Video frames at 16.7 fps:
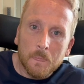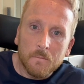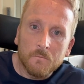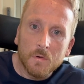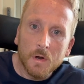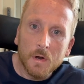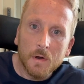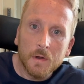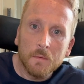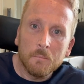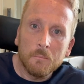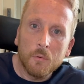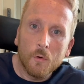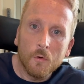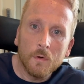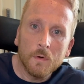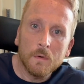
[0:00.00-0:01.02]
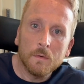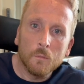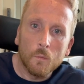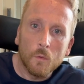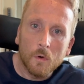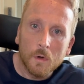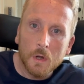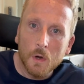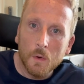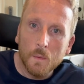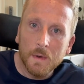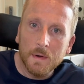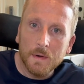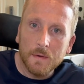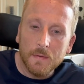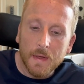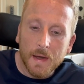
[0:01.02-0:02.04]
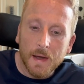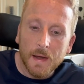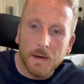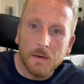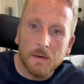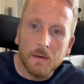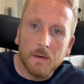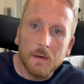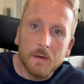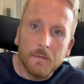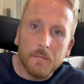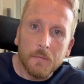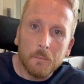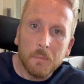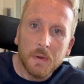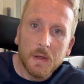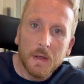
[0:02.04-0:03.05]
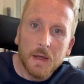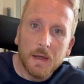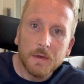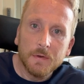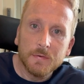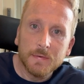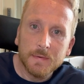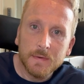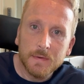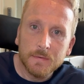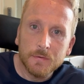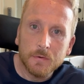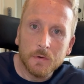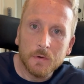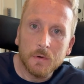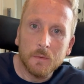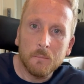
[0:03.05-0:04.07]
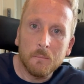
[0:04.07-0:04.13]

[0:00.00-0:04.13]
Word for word: very important. We'll go into that. pH sensor